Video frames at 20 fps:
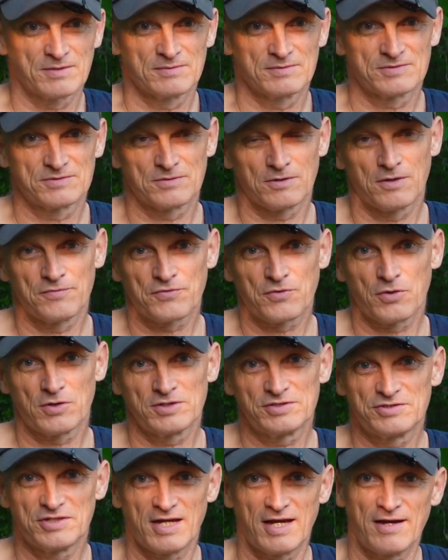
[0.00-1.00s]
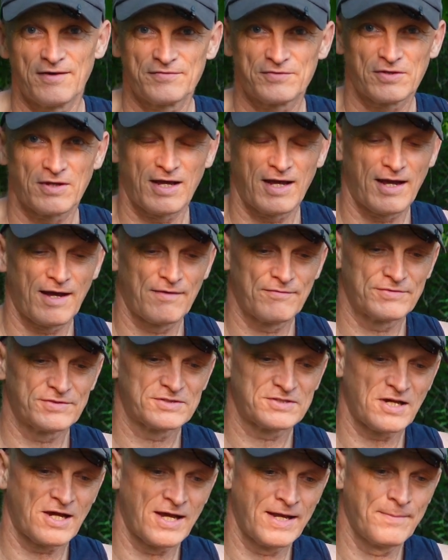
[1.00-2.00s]
So of course you have to have a
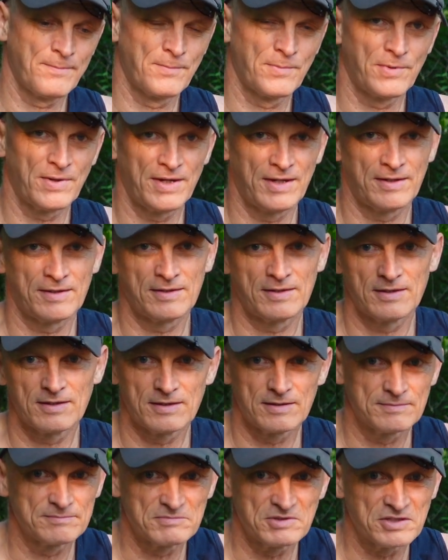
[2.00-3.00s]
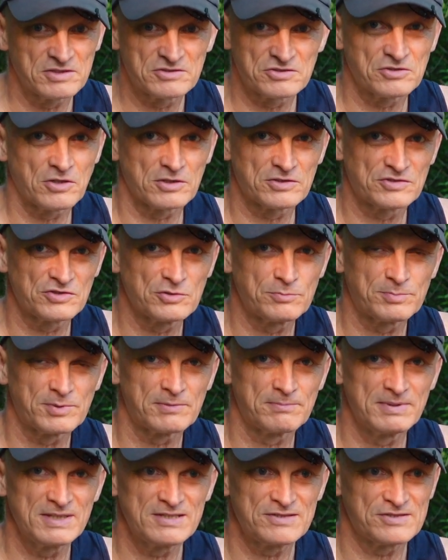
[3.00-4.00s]
time when um, it's not
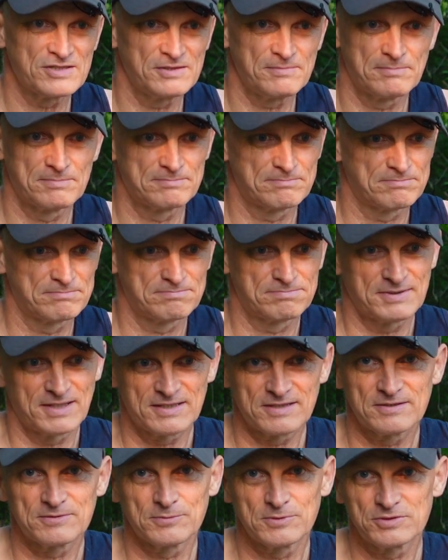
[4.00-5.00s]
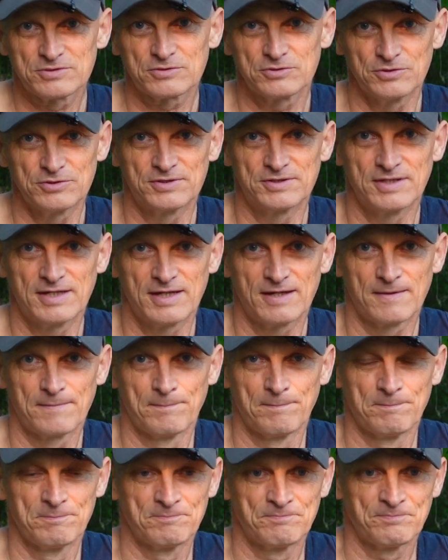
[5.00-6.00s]
super busy, but it was good there.
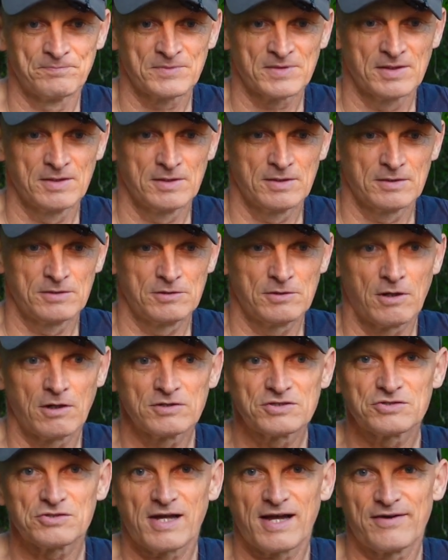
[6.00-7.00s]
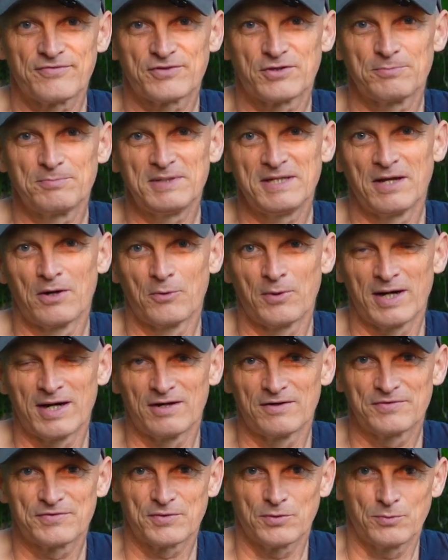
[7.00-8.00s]
You also have to be
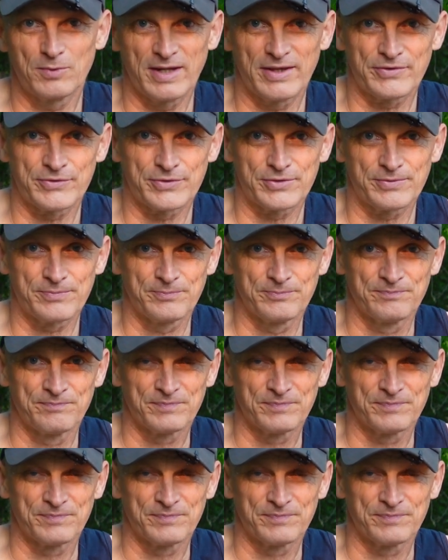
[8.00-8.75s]
aware of the weather.